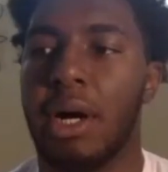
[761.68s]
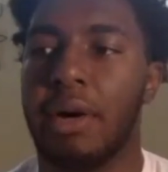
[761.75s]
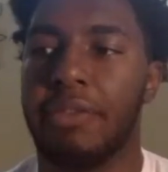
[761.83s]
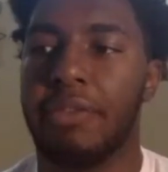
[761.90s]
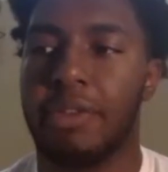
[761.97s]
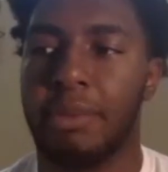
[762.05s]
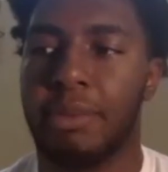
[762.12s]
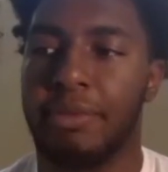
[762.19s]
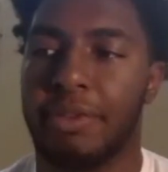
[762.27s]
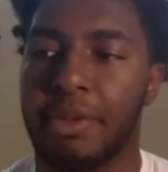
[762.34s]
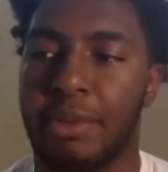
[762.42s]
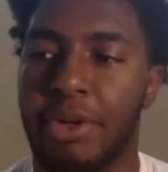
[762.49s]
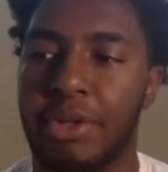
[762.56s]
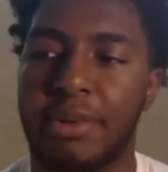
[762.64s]
the
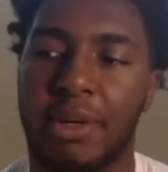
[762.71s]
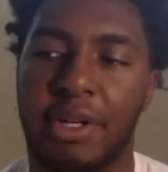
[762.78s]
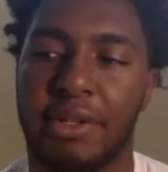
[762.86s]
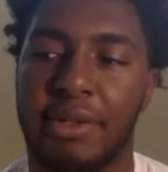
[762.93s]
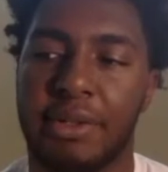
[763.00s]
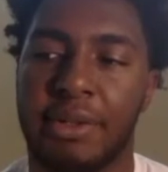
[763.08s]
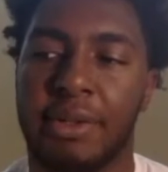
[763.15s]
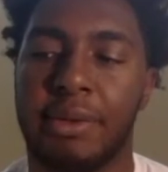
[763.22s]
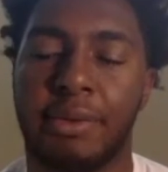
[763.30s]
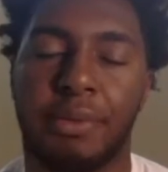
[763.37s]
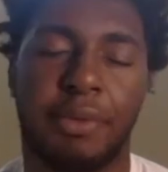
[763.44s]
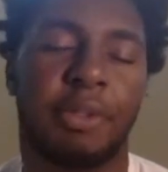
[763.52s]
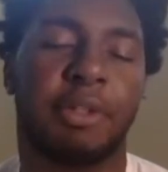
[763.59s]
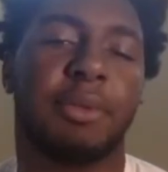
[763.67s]
most part, no
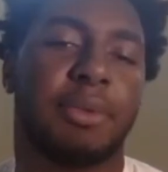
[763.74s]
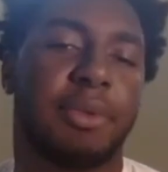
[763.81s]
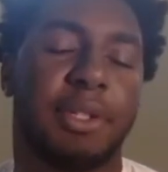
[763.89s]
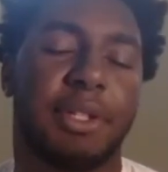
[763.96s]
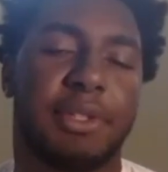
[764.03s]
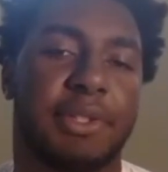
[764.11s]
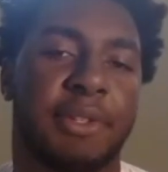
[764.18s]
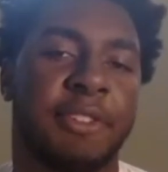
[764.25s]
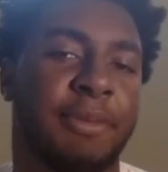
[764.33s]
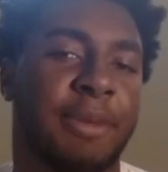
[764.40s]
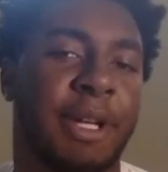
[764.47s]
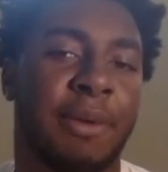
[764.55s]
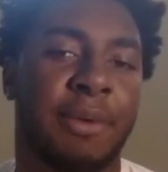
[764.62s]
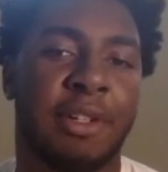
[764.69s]
one really concerned
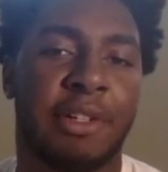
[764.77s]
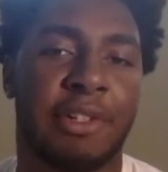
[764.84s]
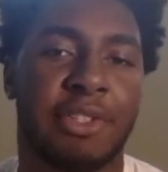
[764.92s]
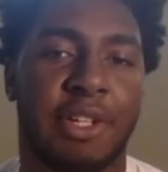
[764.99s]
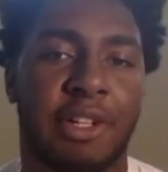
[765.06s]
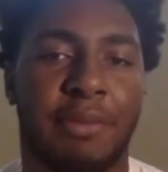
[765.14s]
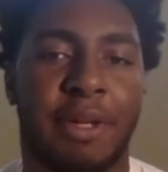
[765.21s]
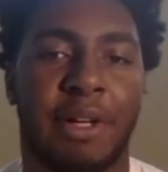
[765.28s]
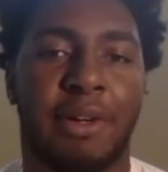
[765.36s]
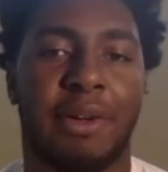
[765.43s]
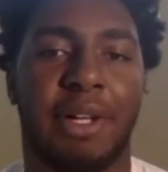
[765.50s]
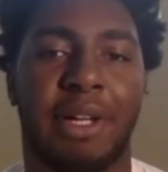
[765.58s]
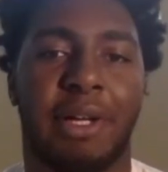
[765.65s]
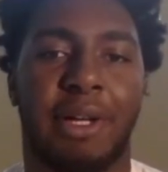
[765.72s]
about it. We were all talking about
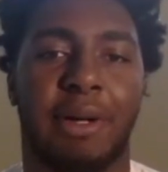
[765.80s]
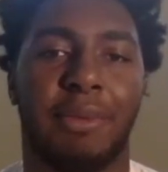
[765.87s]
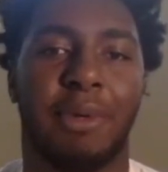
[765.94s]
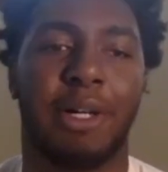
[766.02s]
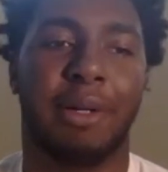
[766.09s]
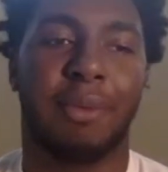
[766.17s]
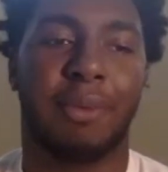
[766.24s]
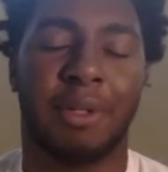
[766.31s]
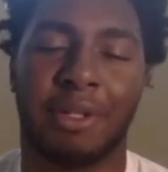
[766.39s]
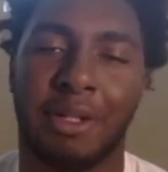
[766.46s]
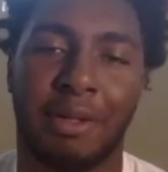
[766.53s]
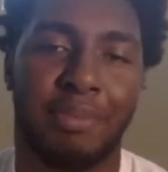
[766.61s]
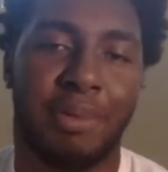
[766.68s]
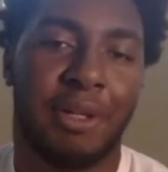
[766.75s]
what we're
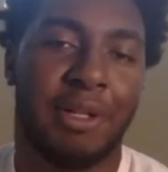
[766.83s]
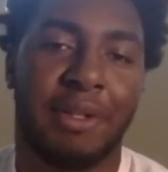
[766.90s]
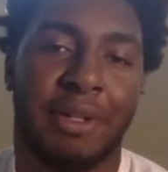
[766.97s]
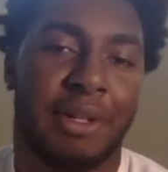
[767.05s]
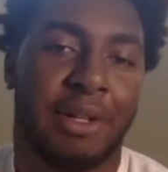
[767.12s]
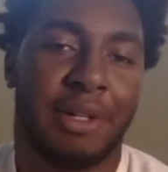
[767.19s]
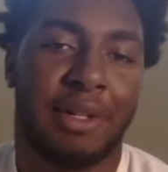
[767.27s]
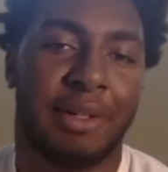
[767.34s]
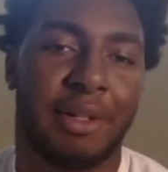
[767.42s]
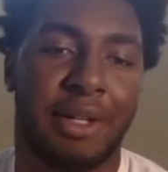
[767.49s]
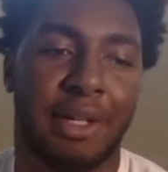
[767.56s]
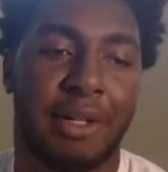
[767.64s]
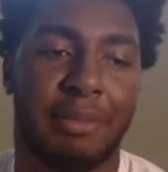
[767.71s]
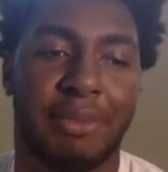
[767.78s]
going to put in our
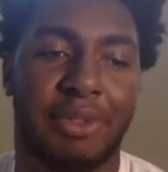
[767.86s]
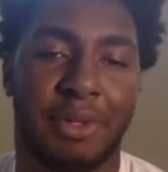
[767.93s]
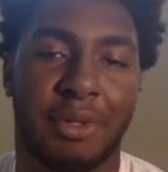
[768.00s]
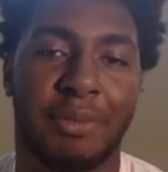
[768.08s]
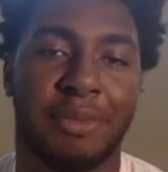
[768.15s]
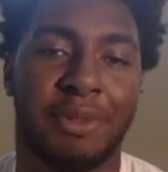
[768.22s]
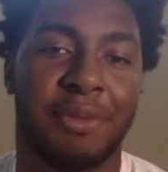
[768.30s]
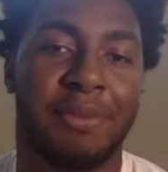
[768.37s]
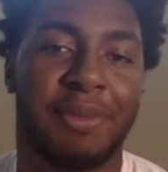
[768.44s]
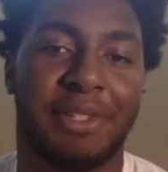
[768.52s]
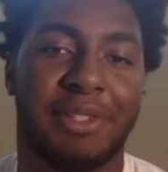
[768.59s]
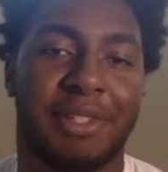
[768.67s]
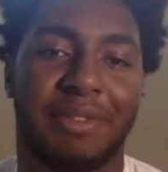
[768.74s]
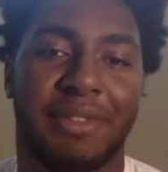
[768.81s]
dorm rooms
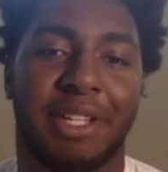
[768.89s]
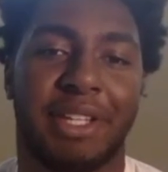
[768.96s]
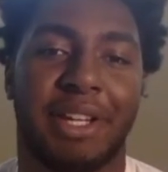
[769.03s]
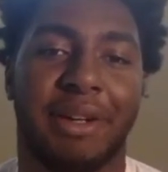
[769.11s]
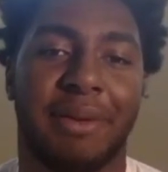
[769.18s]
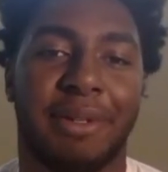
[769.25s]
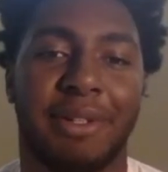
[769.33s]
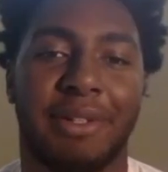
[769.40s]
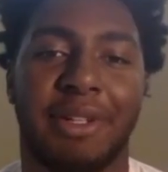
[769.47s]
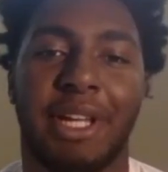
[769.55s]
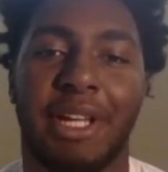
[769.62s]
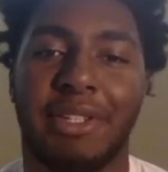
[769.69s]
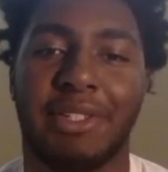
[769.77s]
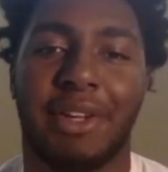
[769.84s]
and stuff like that. We're
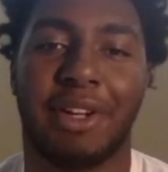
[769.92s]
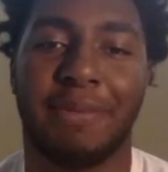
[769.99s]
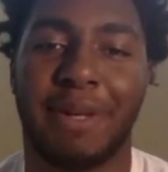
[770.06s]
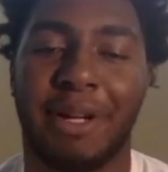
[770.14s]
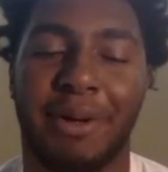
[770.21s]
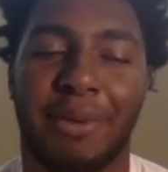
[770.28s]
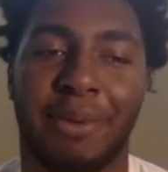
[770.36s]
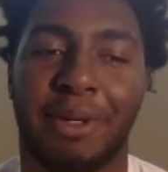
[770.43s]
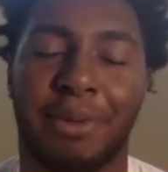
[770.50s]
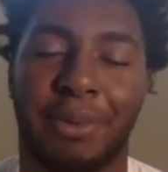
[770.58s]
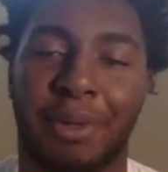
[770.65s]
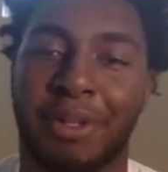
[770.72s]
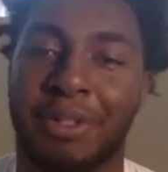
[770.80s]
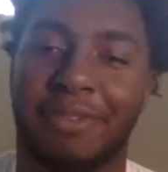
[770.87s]
talking about
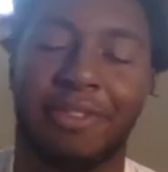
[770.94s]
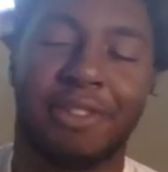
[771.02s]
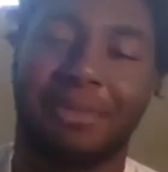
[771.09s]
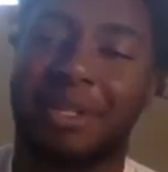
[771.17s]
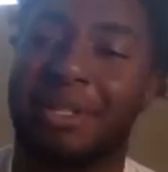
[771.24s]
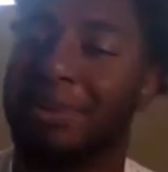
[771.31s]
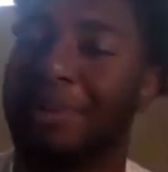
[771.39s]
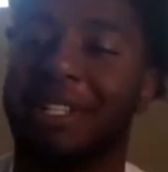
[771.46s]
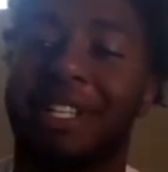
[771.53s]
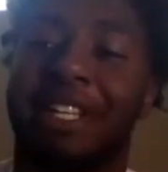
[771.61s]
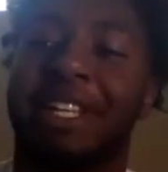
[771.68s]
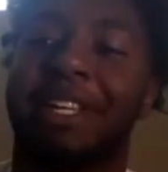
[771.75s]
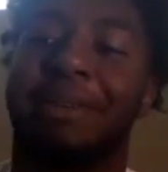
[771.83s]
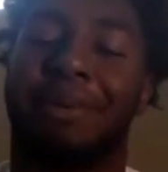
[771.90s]
where the first place we're going
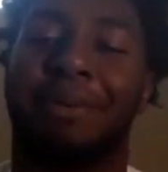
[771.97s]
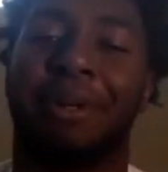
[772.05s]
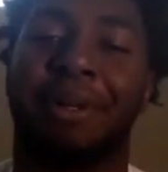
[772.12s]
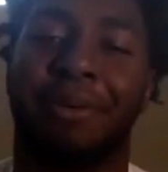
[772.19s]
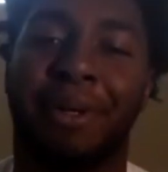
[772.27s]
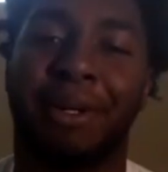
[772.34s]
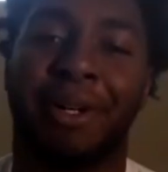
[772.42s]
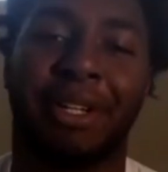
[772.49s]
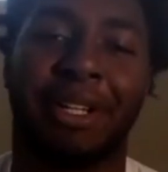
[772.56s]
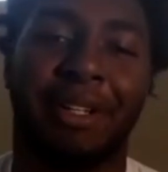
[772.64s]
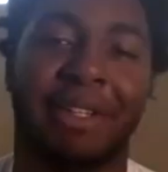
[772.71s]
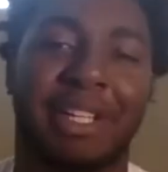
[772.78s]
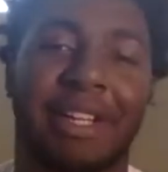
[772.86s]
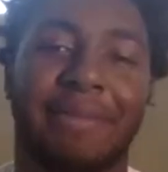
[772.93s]
to eat when we all get on
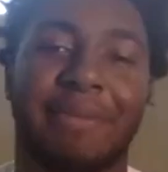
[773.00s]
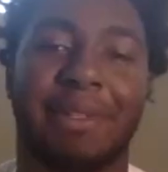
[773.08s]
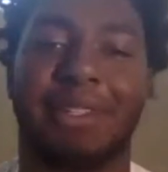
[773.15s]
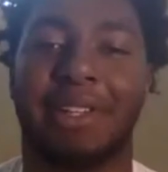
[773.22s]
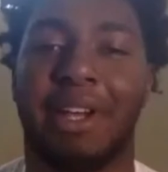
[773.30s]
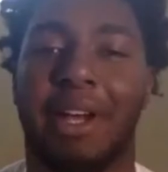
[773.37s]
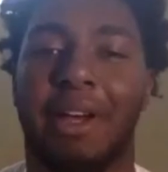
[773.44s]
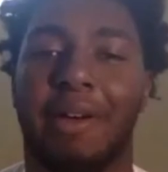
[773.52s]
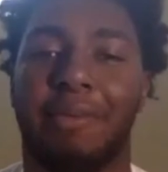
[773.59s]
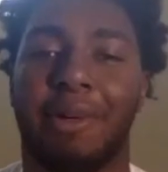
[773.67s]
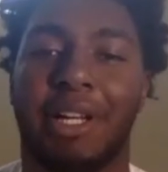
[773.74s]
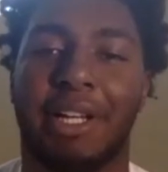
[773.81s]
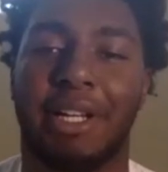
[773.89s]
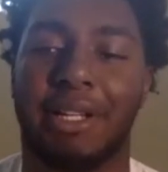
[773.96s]
campus.
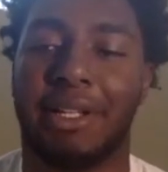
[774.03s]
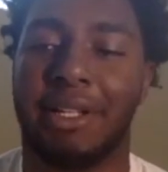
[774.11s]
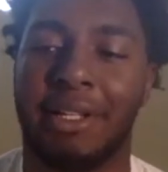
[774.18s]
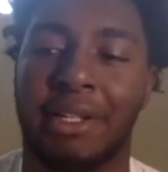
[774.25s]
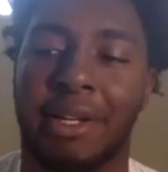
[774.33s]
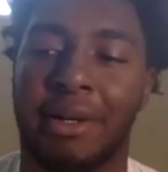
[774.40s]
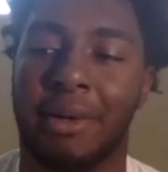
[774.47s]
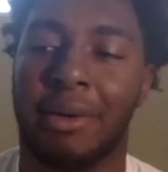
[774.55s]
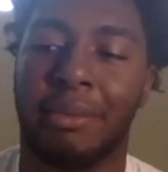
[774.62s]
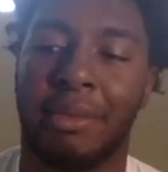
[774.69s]
But, you know,